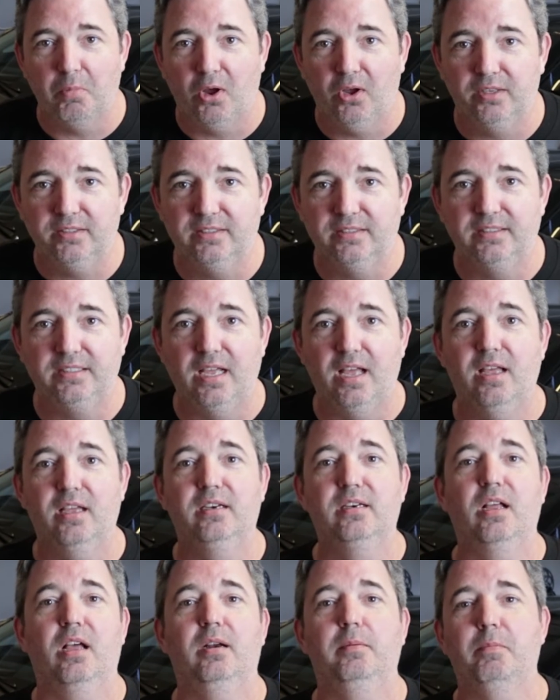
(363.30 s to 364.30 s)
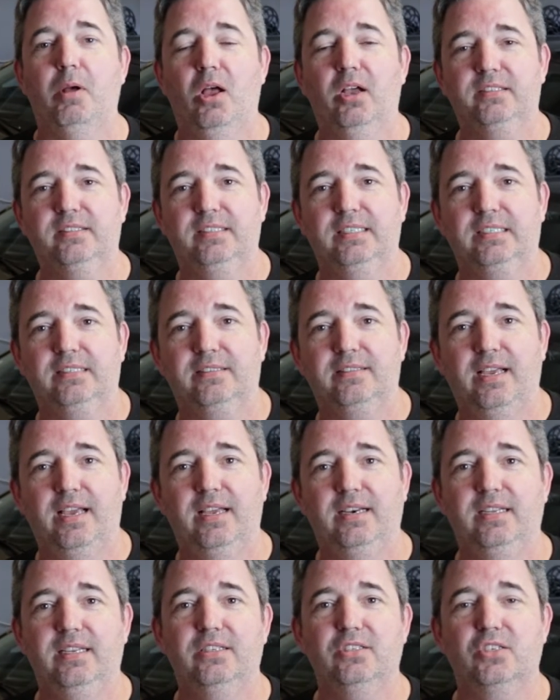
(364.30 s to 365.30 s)
mods done, unboxings
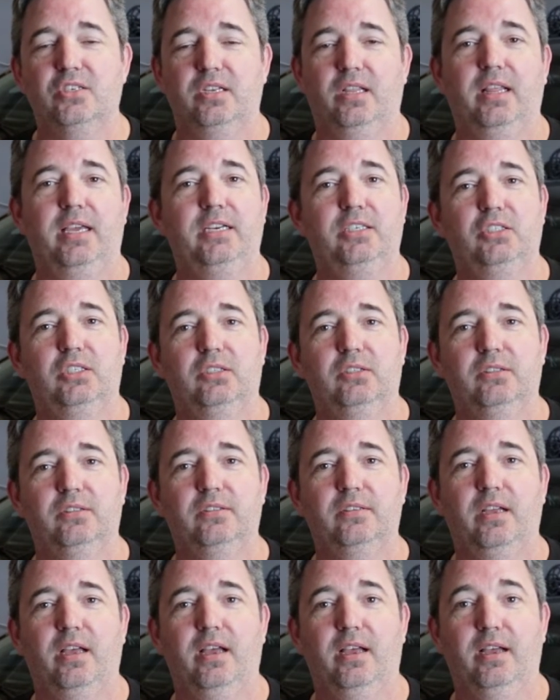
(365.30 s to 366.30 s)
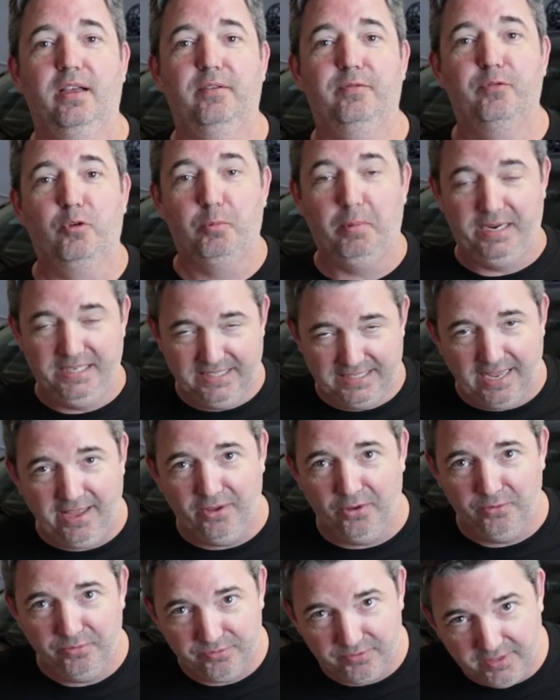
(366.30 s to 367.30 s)
and installations uh, for
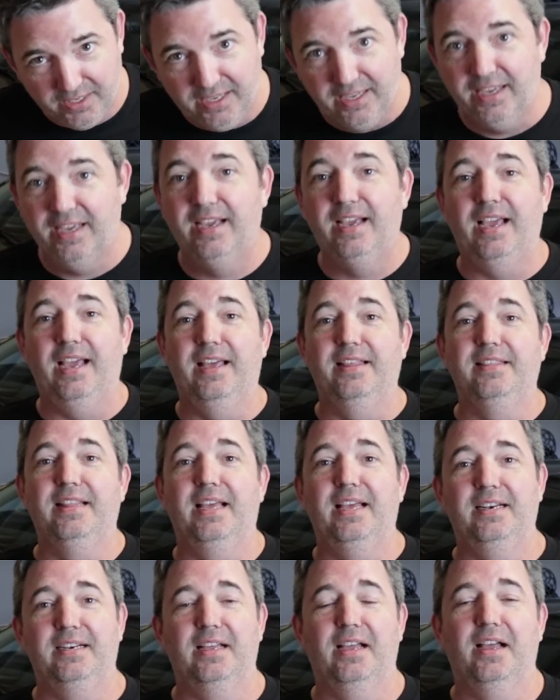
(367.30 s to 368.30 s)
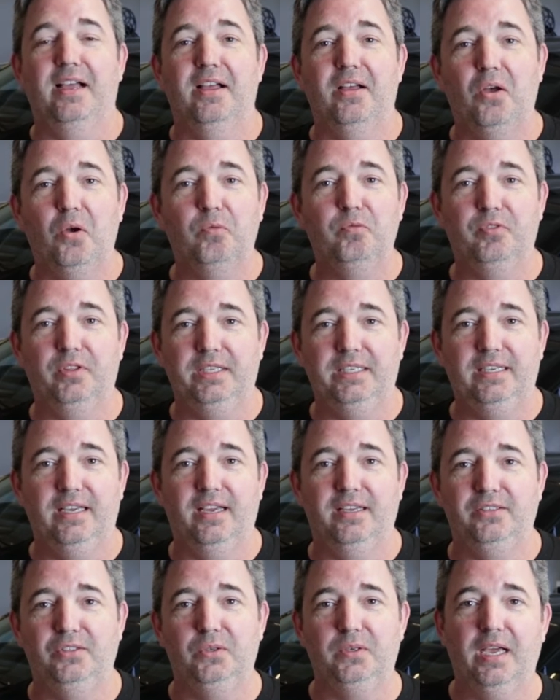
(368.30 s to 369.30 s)
myself and then uh, hopefully uh,
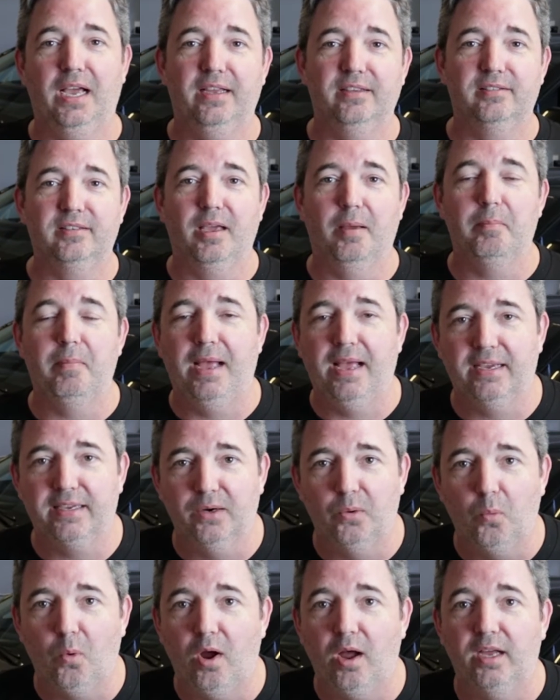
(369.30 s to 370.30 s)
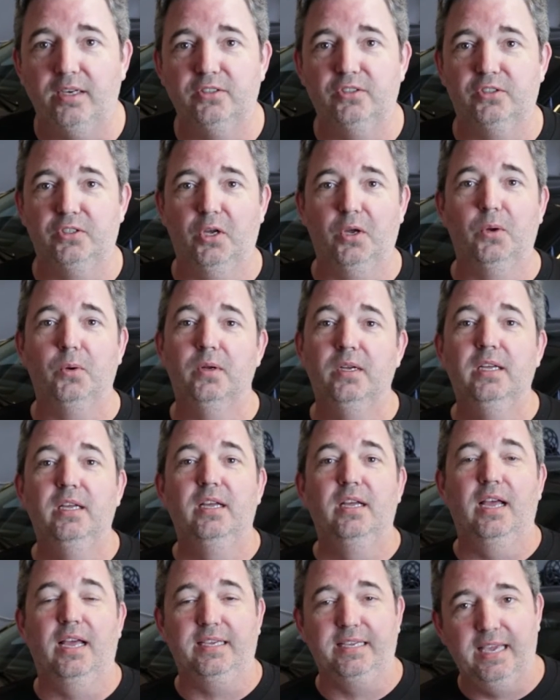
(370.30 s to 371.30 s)
you guys come back and watch. So
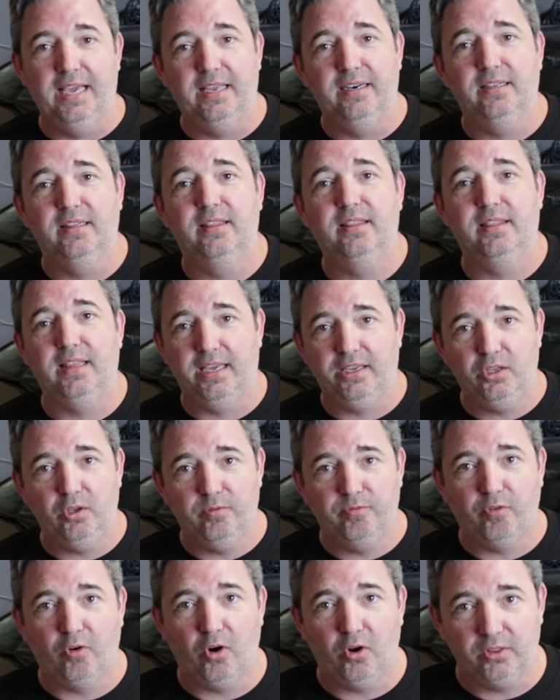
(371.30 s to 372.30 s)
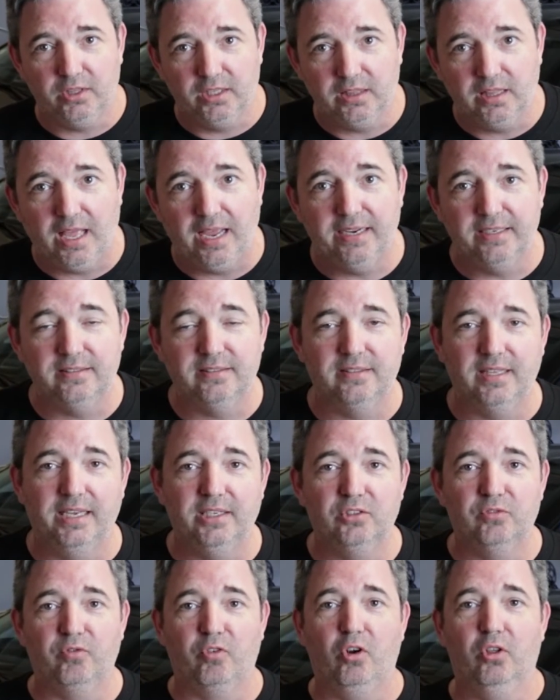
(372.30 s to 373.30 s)
again, thank you for all the likes.
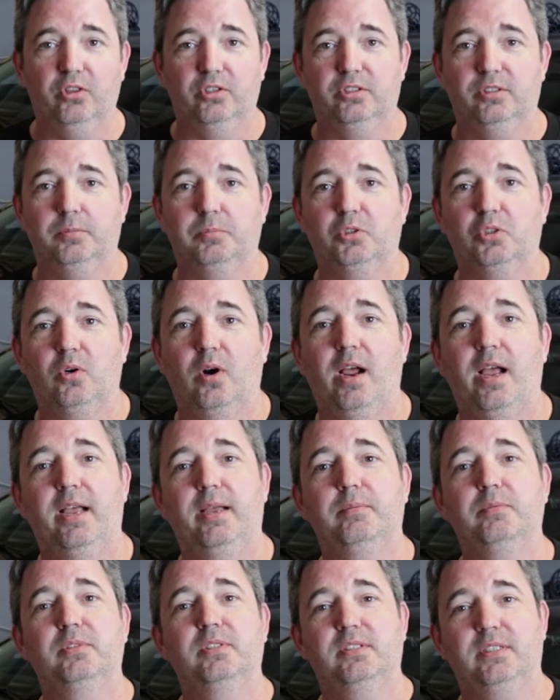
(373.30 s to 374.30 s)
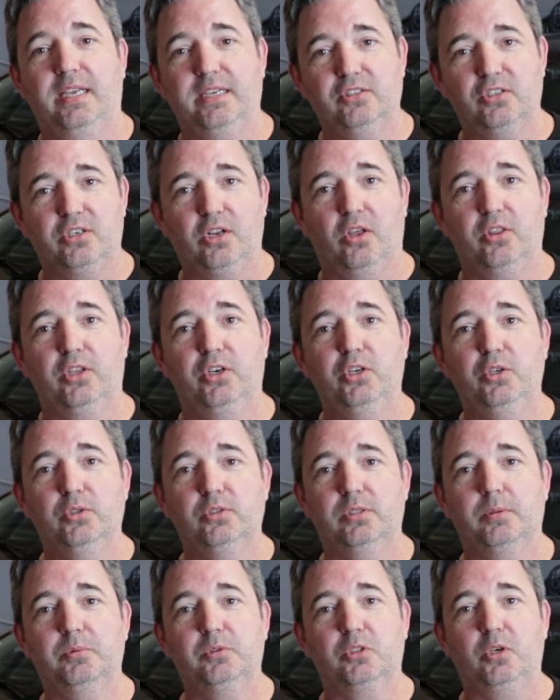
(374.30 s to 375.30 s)
Thanks for all the subscribes. Thanks to all the new
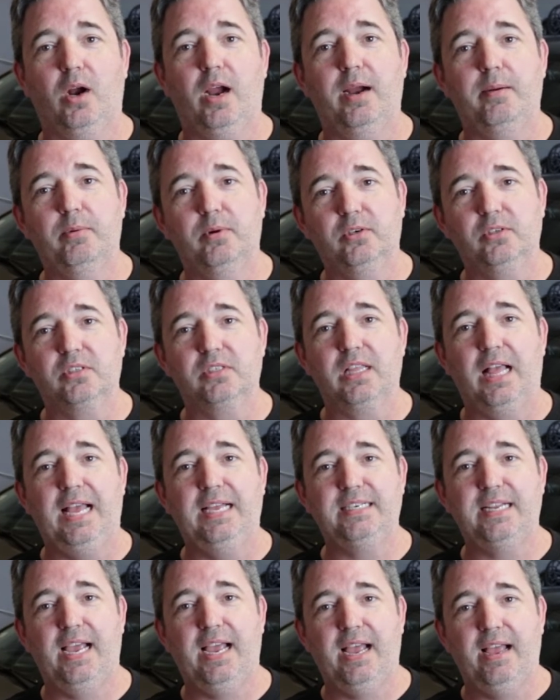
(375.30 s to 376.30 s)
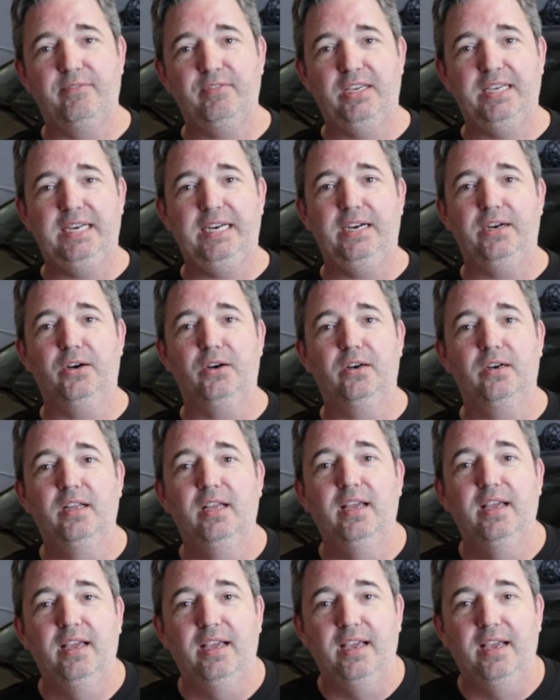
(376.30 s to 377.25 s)
subscribers. Glad to have you here.